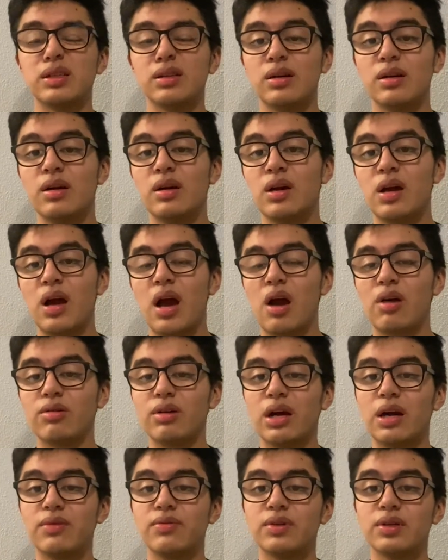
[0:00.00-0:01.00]

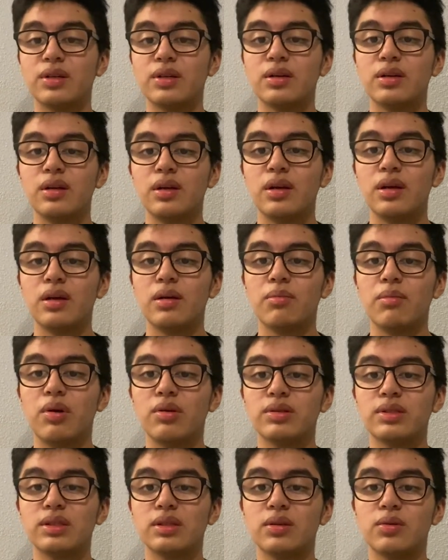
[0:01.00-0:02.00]
However,
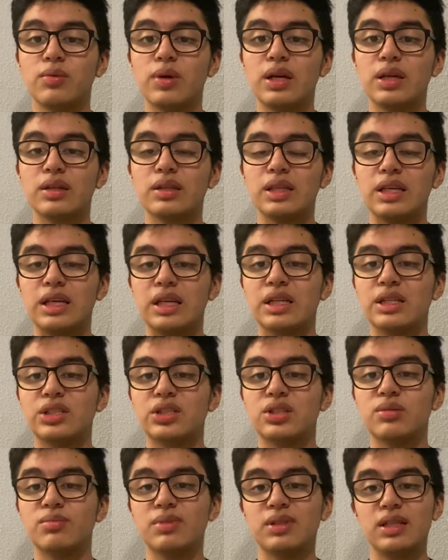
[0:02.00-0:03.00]
most of the weight of the
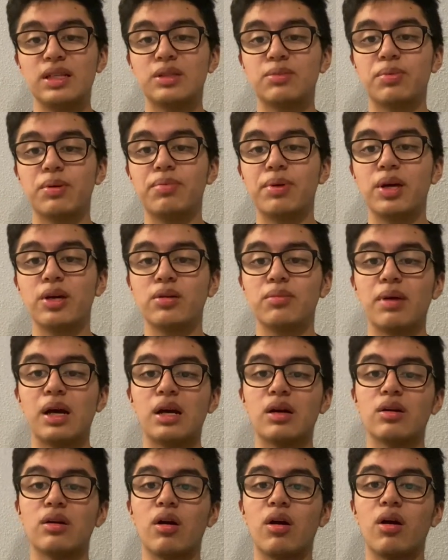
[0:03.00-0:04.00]
instrument is propelled by
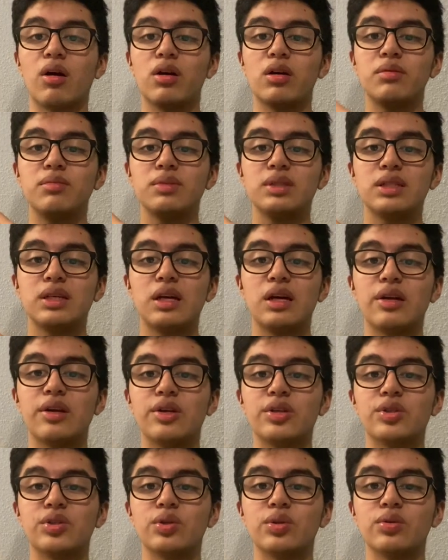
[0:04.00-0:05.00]
our arms and our
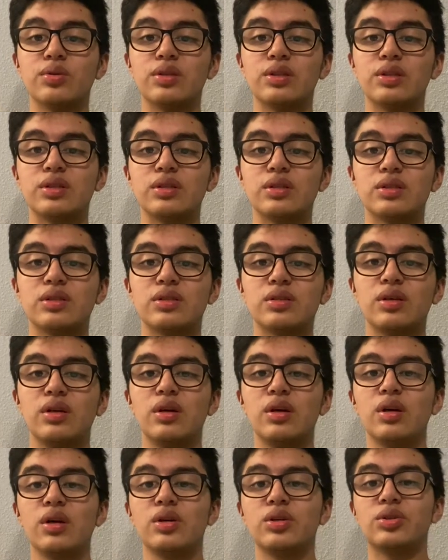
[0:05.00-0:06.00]
shoulders.
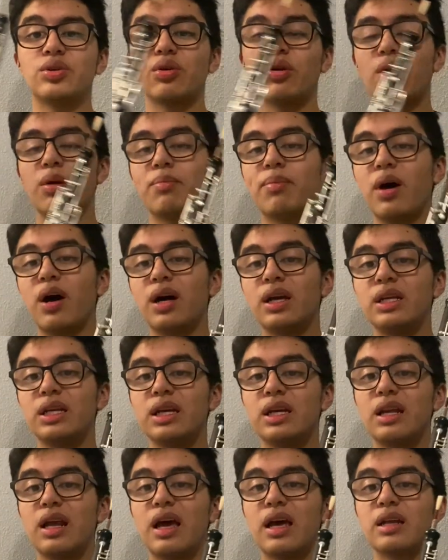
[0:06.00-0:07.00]
So our body
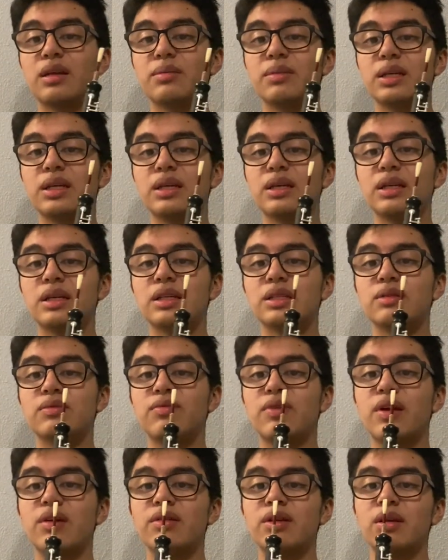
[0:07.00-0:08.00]
anatomy is
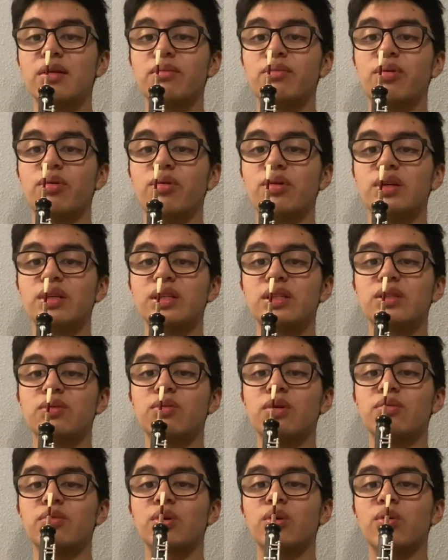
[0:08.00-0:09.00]
very important when
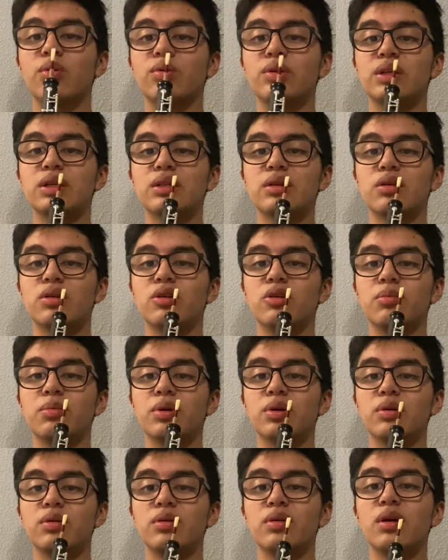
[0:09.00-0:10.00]
we're holding the
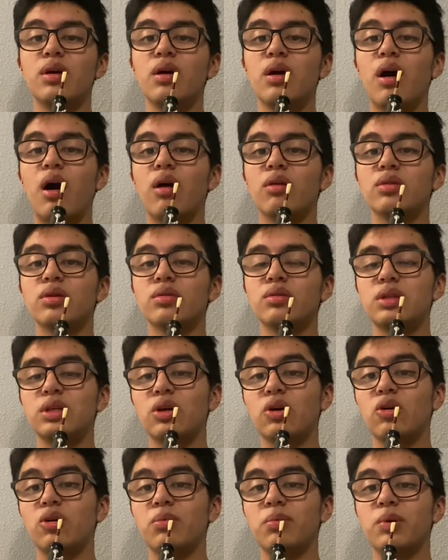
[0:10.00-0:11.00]
oboe. Although the
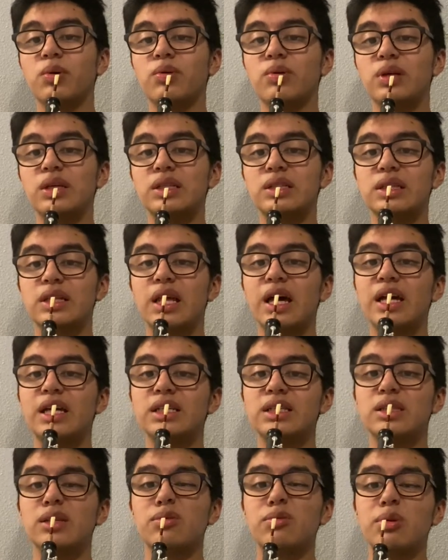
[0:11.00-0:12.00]
oboe is light,
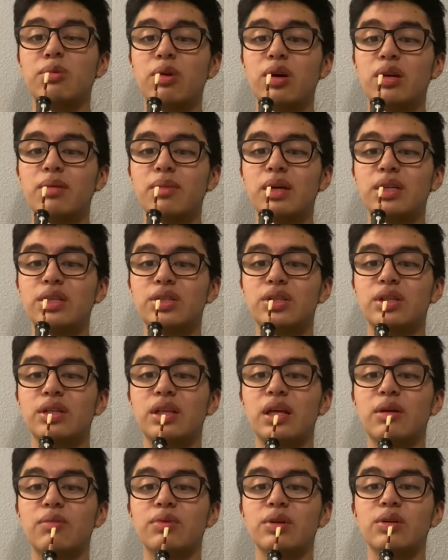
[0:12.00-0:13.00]
we want to make sure
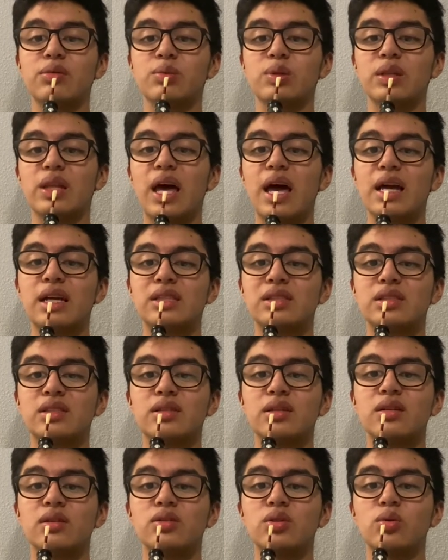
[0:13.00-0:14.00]
that we're relaxed
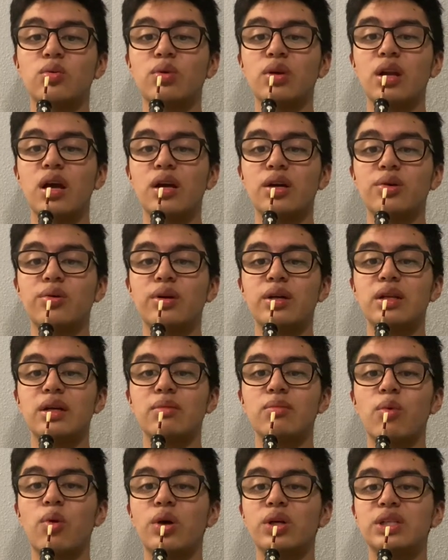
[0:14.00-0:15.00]
so we're not creating
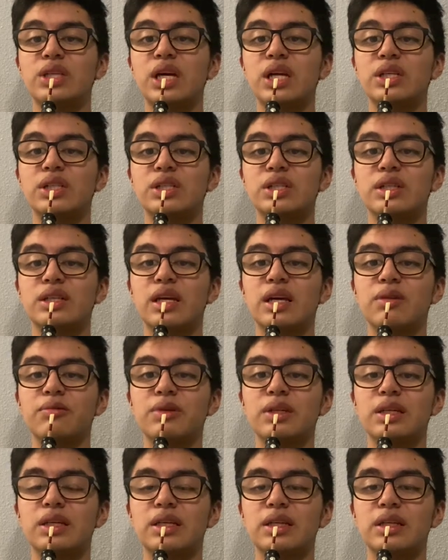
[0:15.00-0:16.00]
more tension than we need.